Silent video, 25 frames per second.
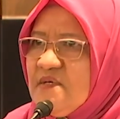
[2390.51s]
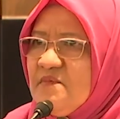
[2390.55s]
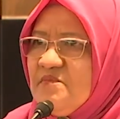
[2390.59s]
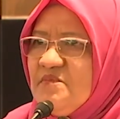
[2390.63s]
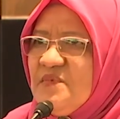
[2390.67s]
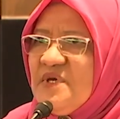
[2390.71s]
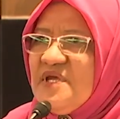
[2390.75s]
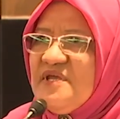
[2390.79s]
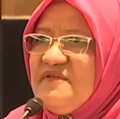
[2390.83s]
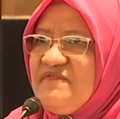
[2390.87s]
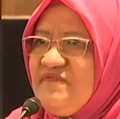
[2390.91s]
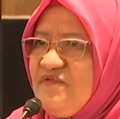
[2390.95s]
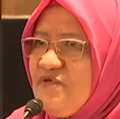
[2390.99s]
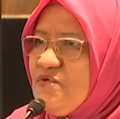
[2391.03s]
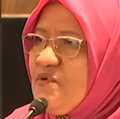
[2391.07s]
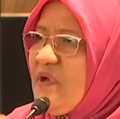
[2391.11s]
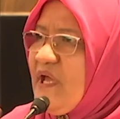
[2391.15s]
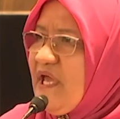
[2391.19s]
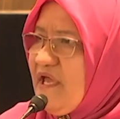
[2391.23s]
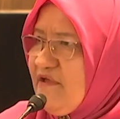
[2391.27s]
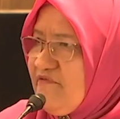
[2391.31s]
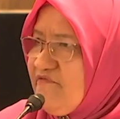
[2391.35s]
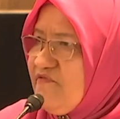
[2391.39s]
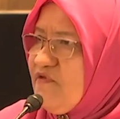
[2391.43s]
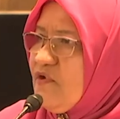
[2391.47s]
But if you
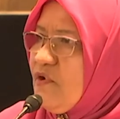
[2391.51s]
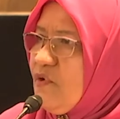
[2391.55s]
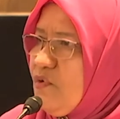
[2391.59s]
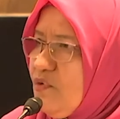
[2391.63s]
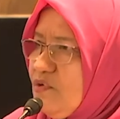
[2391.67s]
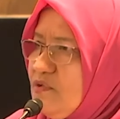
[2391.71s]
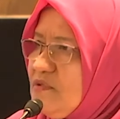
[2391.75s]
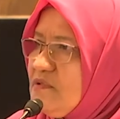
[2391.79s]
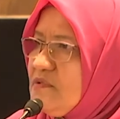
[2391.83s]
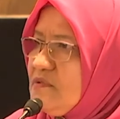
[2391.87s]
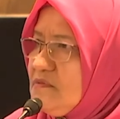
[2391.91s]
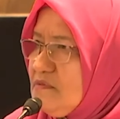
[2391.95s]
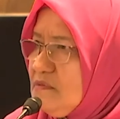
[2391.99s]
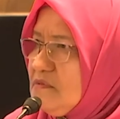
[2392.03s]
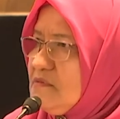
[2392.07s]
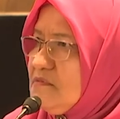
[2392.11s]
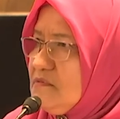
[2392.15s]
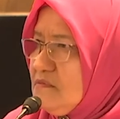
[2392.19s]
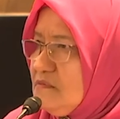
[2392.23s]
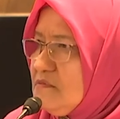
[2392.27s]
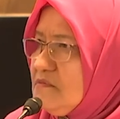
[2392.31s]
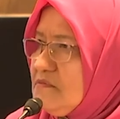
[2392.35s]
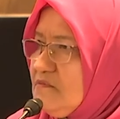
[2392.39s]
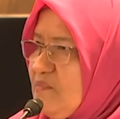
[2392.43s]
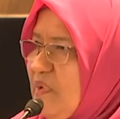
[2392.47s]
have your own
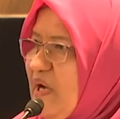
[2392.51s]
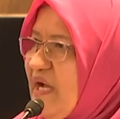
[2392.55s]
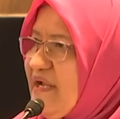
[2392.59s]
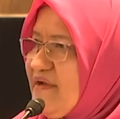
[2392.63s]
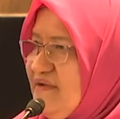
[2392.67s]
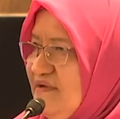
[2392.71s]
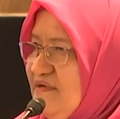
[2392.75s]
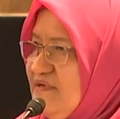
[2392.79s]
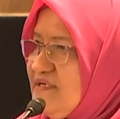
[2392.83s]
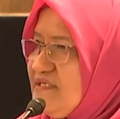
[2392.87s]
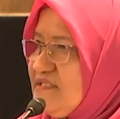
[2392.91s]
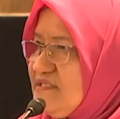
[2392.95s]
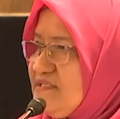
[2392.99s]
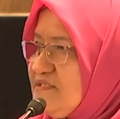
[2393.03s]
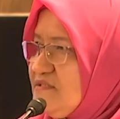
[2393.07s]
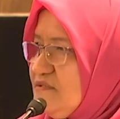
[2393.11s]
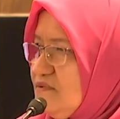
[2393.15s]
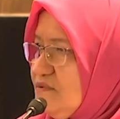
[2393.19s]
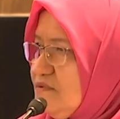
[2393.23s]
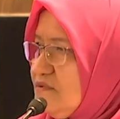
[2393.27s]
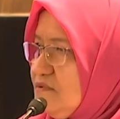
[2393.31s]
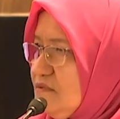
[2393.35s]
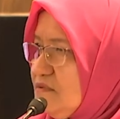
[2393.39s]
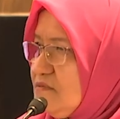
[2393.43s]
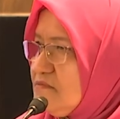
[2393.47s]
partners
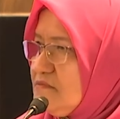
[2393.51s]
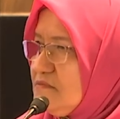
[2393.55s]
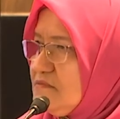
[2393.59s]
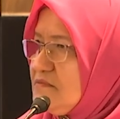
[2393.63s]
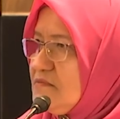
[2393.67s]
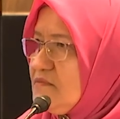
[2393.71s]
or